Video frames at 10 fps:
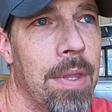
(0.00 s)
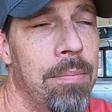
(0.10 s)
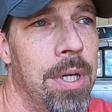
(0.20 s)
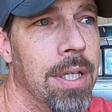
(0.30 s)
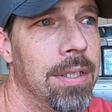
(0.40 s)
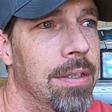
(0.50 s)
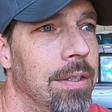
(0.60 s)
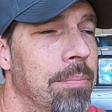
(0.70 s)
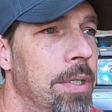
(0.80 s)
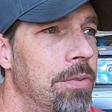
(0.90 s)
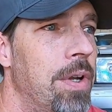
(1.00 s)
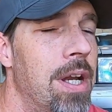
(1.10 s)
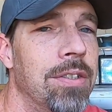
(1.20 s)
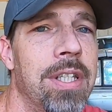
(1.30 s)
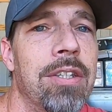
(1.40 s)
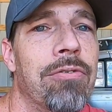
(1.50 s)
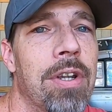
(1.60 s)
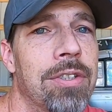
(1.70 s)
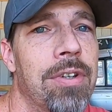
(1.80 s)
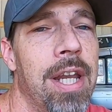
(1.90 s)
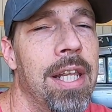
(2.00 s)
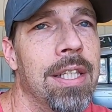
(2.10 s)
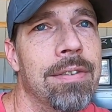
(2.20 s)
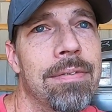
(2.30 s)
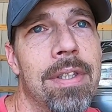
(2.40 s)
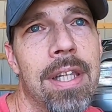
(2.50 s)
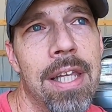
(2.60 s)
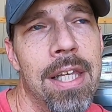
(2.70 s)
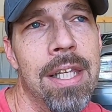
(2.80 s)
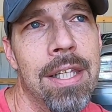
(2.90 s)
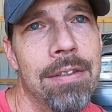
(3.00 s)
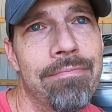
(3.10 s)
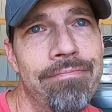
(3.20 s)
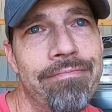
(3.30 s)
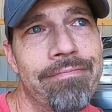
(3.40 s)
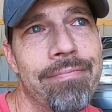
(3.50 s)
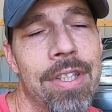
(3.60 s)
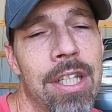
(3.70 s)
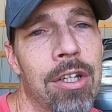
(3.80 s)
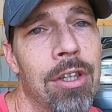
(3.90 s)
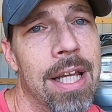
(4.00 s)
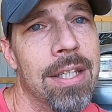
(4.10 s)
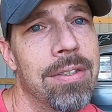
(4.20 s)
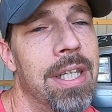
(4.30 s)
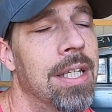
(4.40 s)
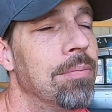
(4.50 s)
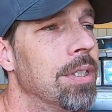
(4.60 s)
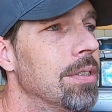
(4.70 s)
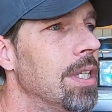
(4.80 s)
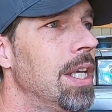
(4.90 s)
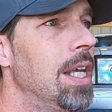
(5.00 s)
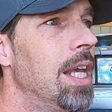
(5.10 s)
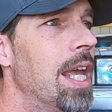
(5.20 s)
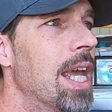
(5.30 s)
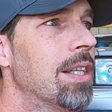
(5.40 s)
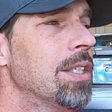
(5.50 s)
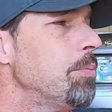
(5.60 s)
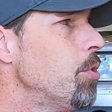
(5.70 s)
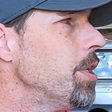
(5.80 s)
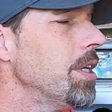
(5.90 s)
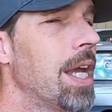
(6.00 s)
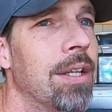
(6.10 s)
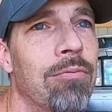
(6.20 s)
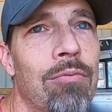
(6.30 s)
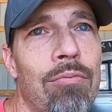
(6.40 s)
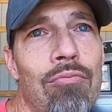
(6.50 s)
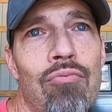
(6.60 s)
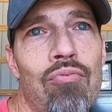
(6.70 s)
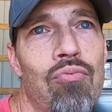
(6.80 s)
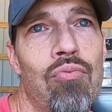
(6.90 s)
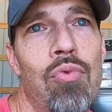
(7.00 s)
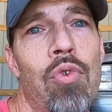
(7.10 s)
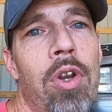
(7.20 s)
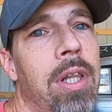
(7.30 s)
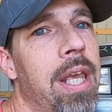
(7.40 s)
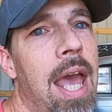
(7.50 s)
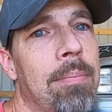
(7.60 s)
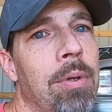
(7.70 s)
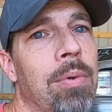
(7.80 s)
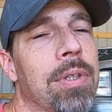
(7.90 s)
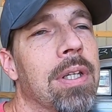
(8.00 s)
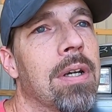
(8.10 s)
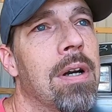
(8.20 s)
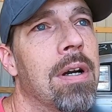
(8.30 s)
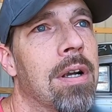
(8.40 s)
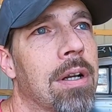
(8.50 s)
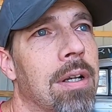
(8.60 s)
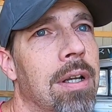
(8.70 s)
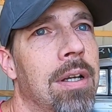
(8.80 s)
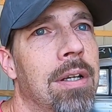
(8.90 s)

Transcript: But the misfire is getting frustrating, and you know, like I said, I'm just at this point not really happy with the car.